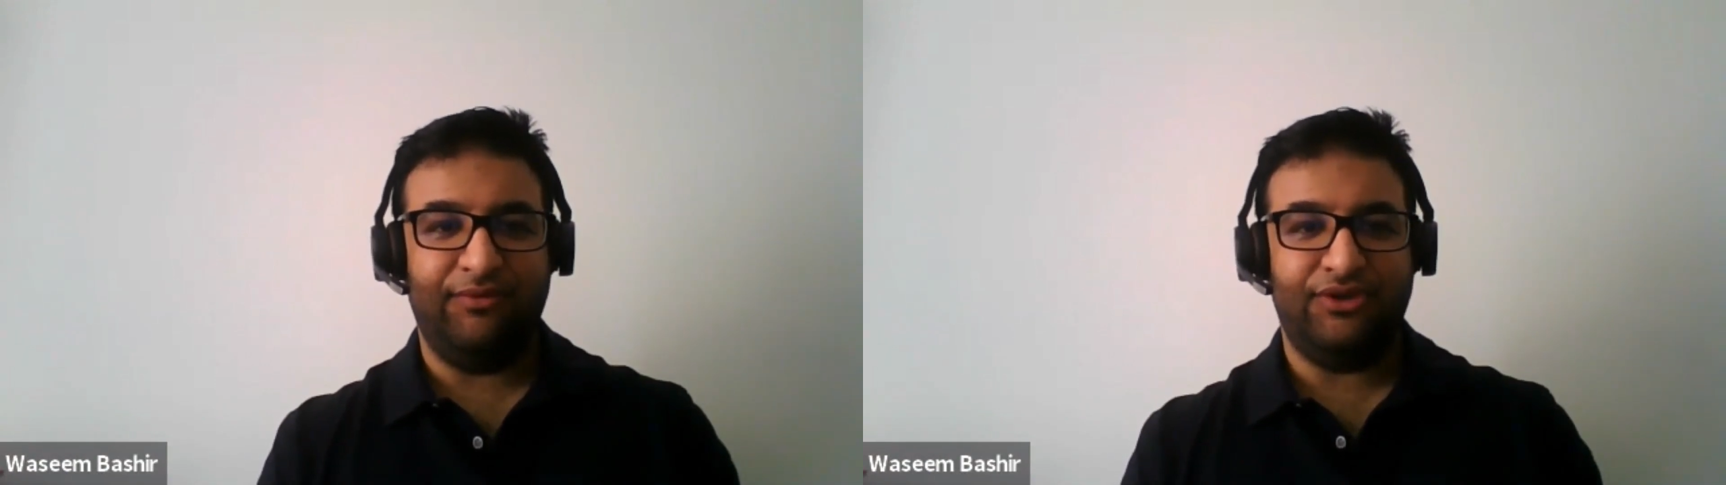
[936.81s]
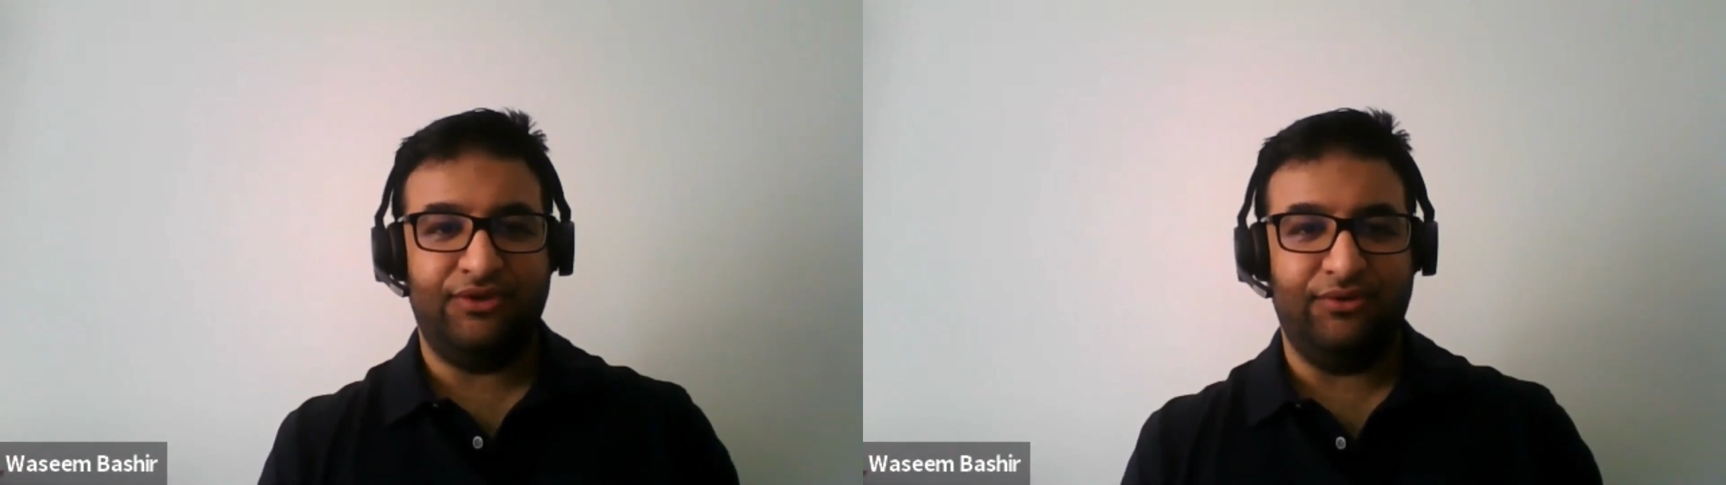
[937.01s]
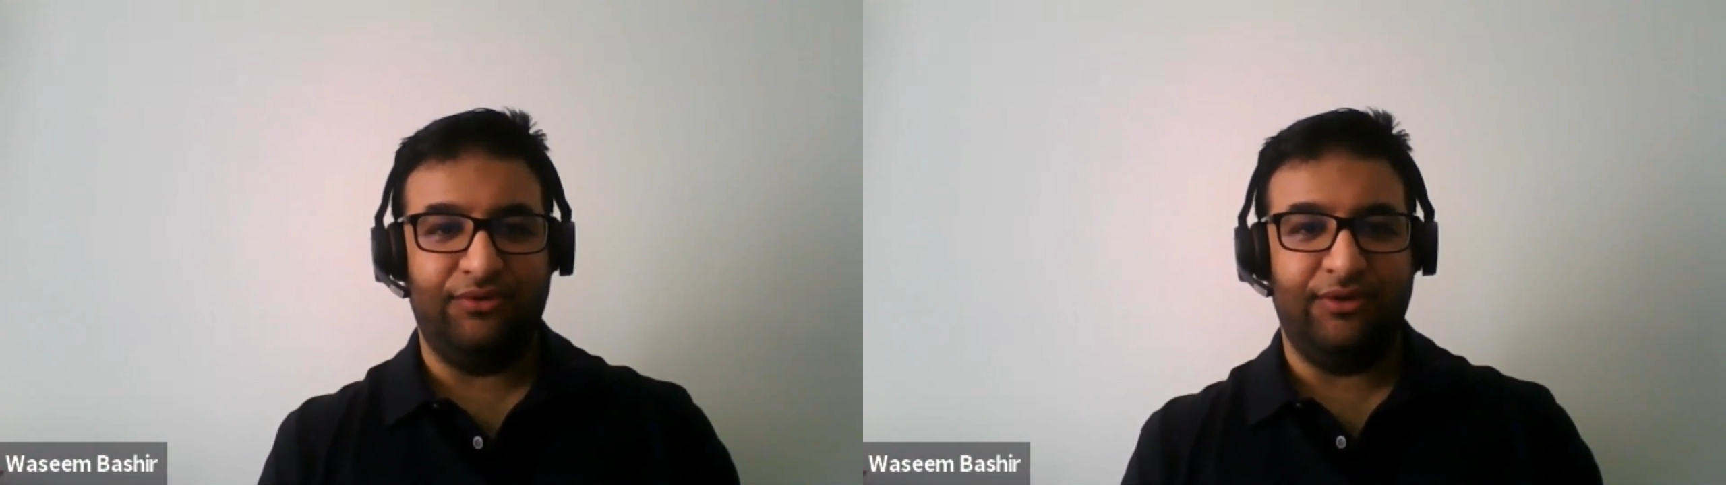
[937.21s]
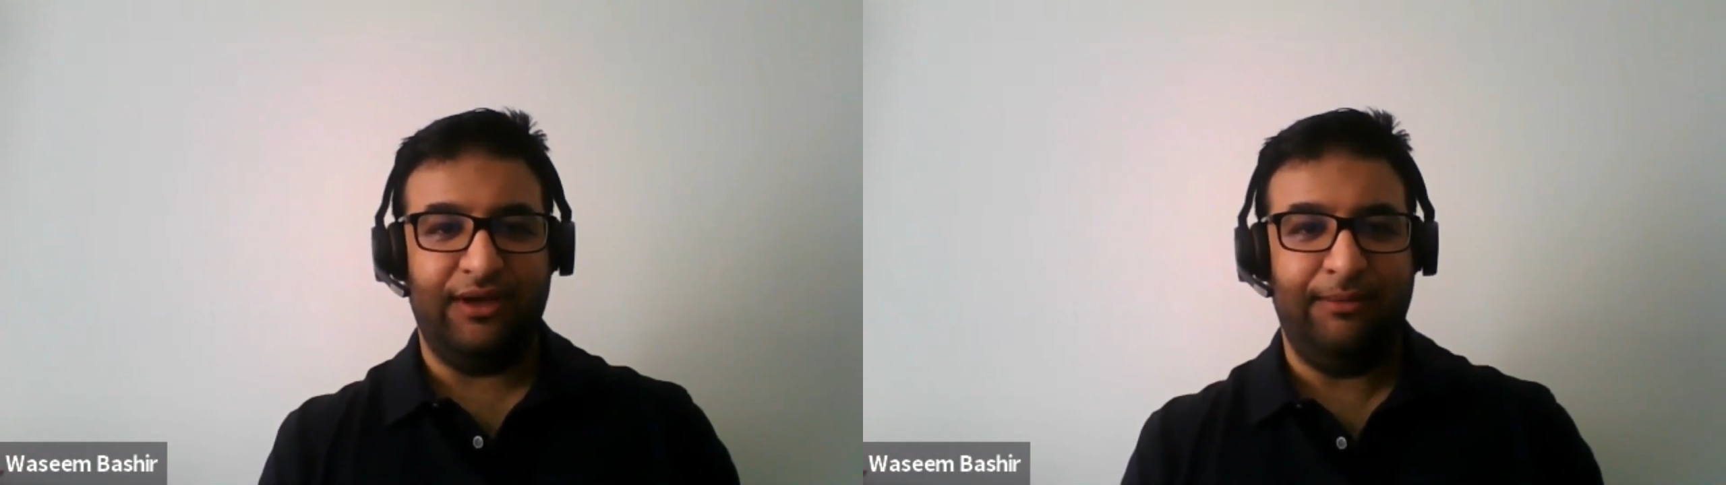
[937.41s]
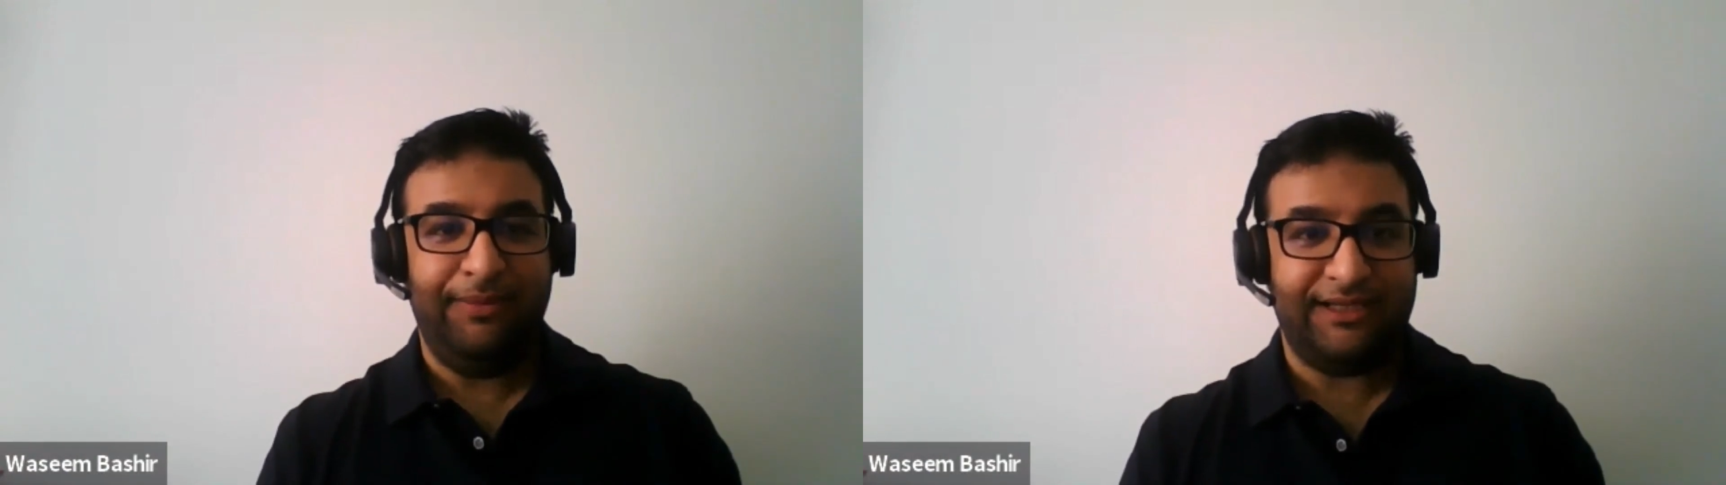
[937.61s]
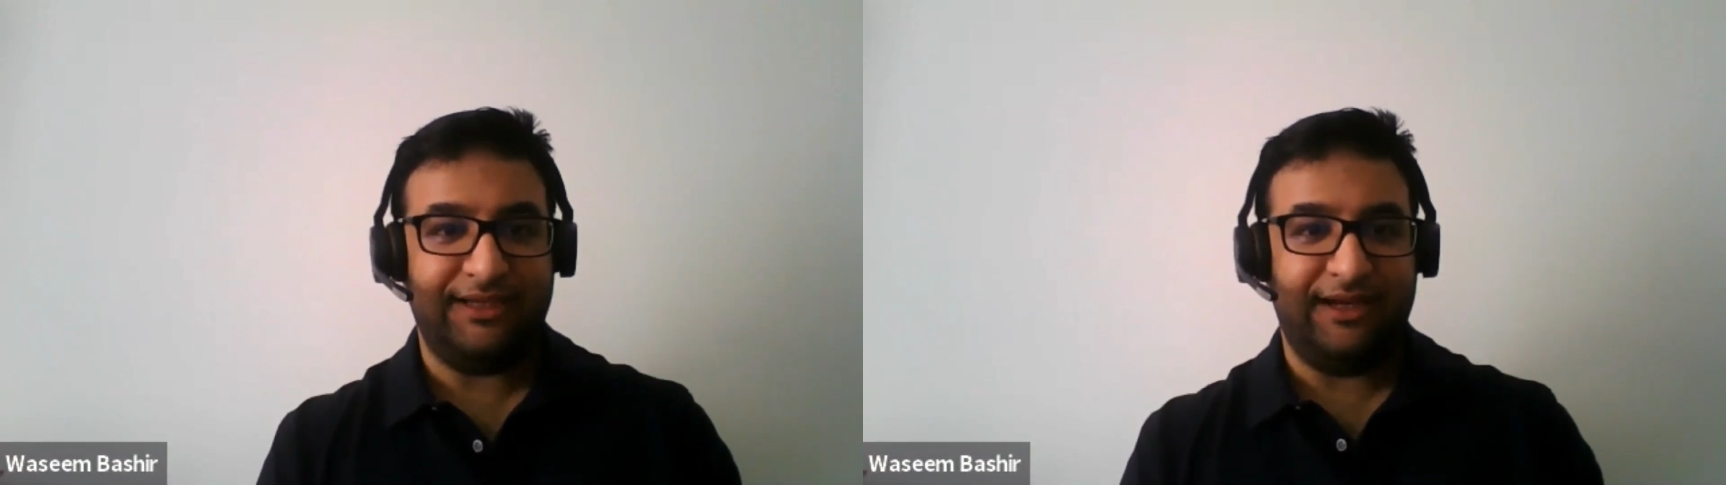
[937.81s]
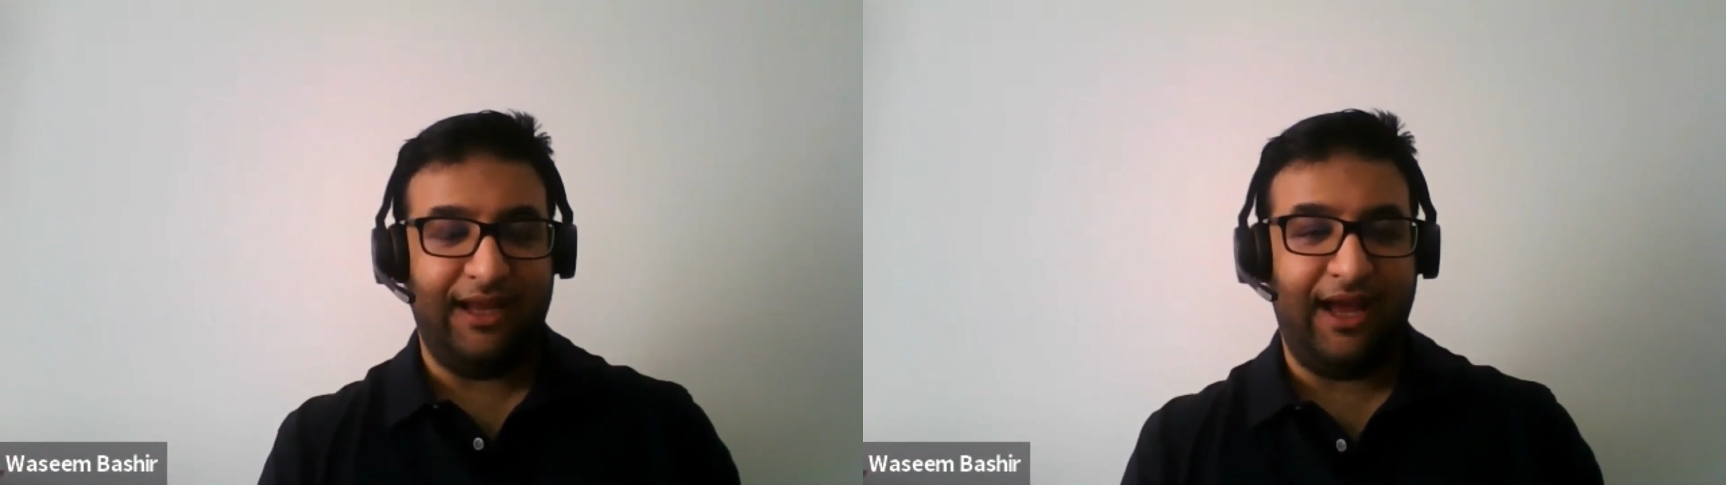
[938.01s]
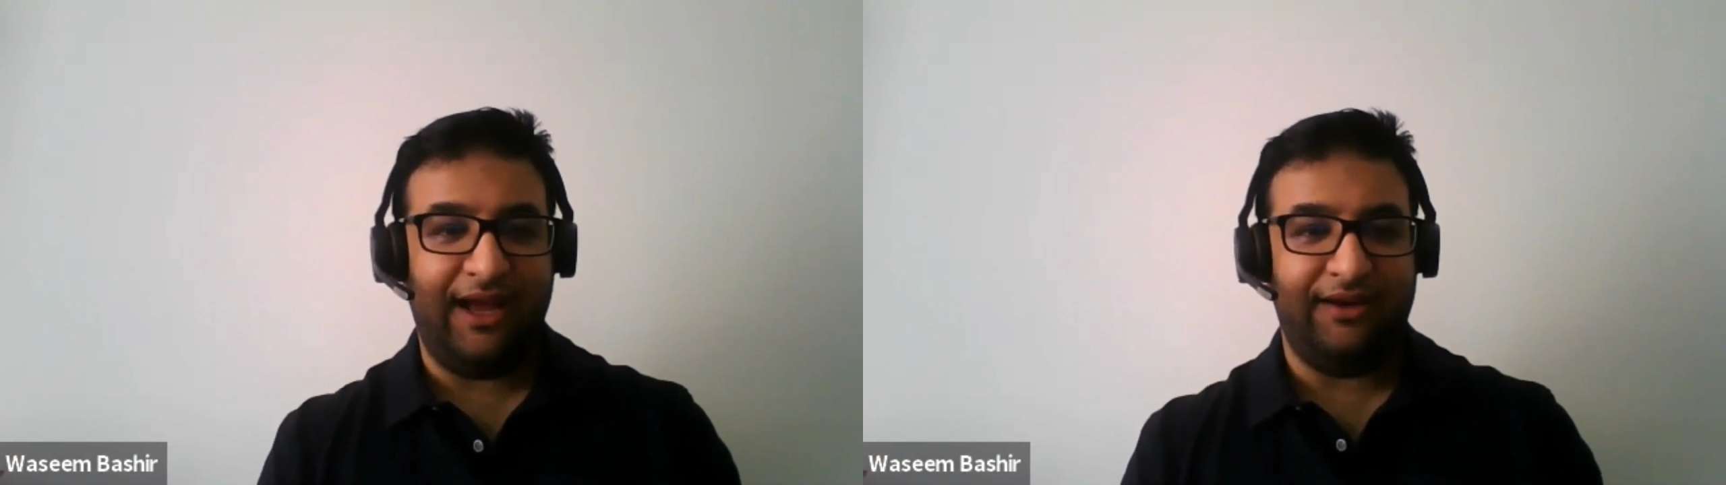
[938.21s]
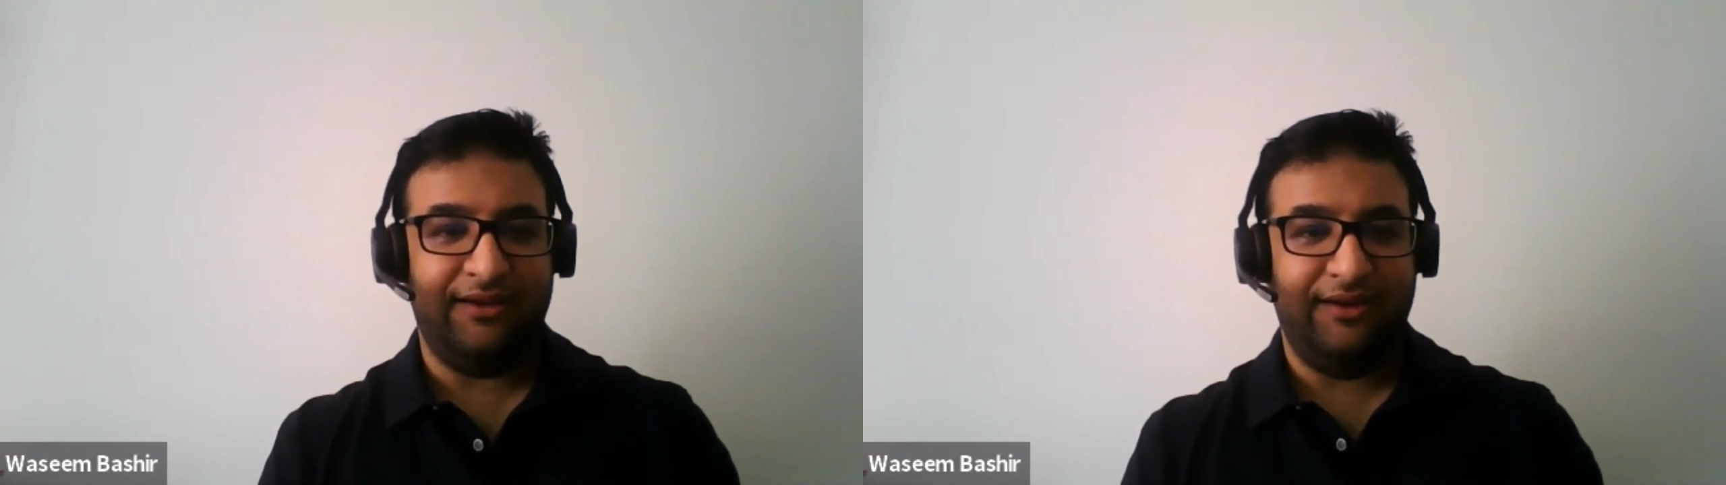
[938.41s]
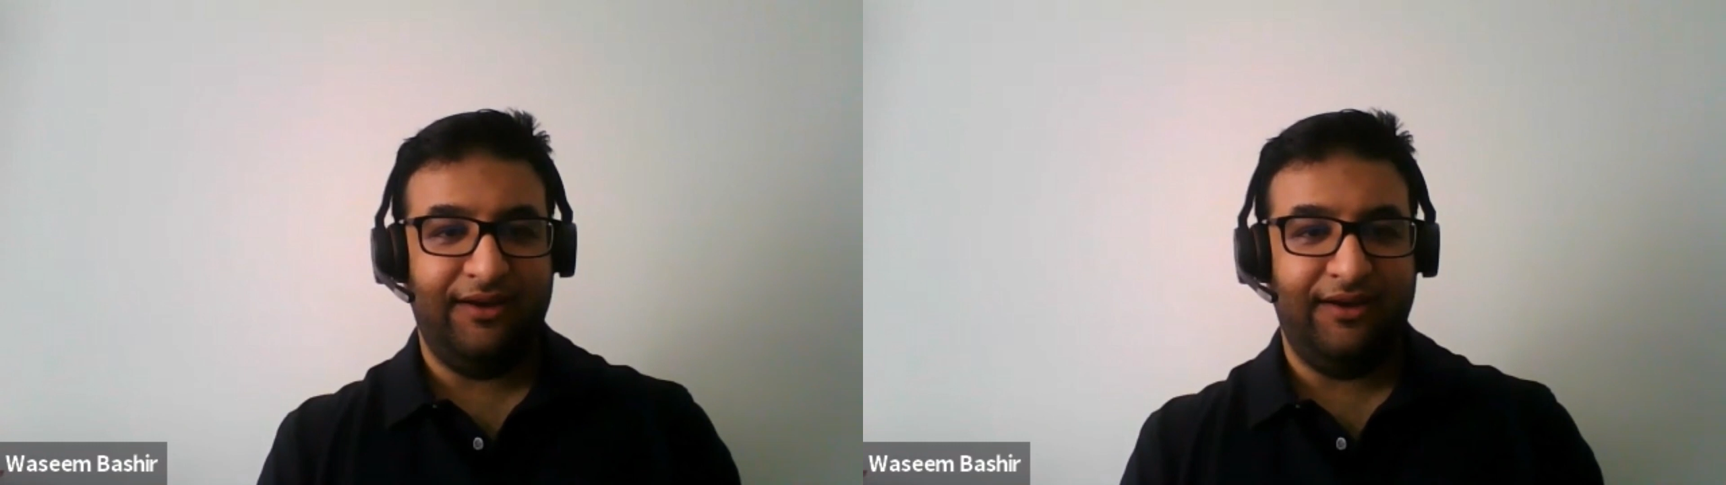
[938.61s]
which you implicitly had,